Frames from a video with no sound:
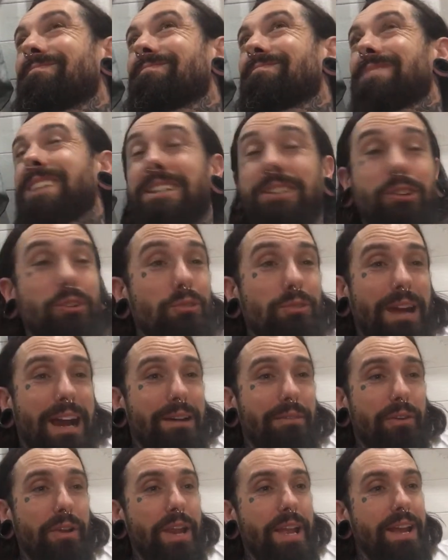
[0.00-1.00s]
I don't
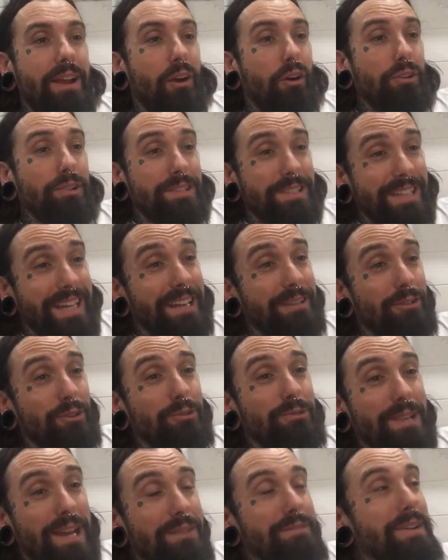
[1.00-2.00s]
have any. Honestly, I
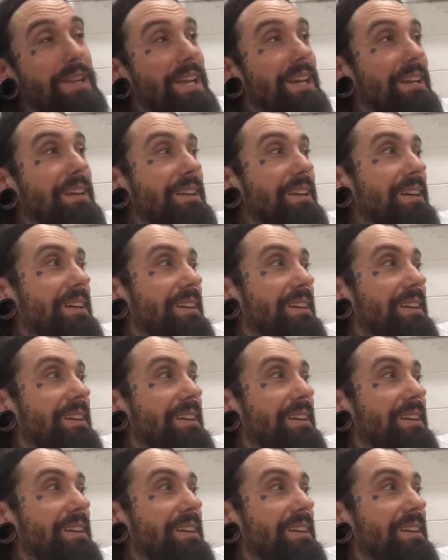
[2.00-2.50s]
don't have any.